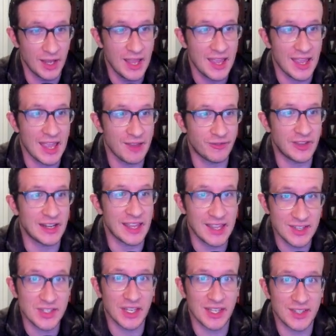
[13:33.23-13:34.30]
But if
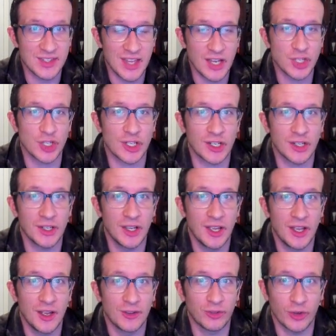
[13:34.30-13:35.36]
it is a
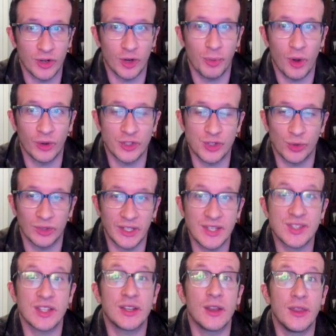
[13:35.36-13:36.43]
concession for your opponent to
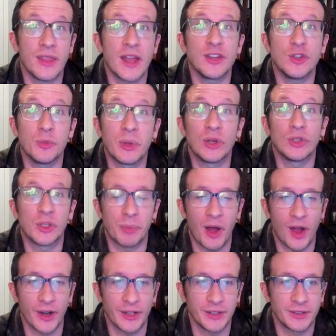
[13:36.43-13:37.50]
release it, then you build
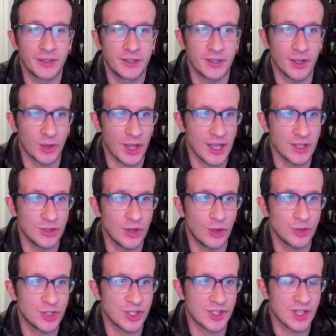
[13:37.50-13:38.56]
upon it. Okay,
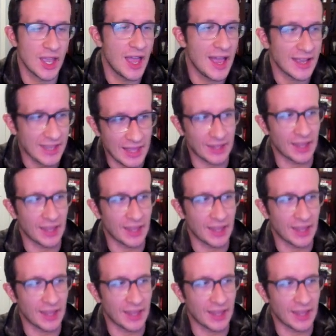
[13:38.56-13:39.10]
you don't just